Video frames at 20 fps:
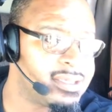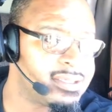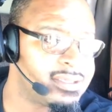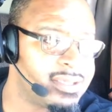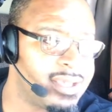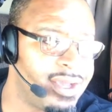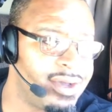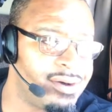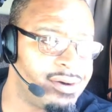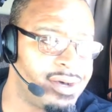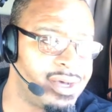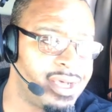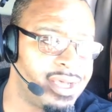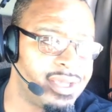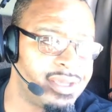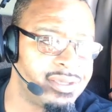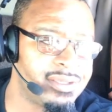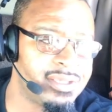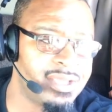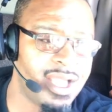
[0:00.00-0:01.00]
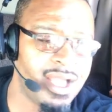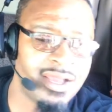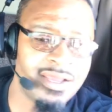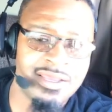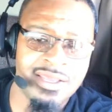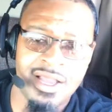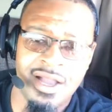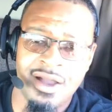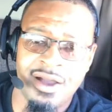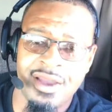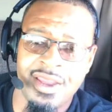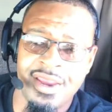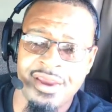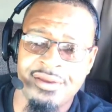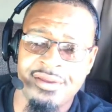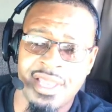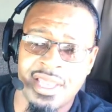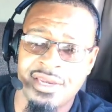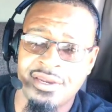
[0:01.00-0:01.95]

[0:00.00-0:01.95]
So y'all area,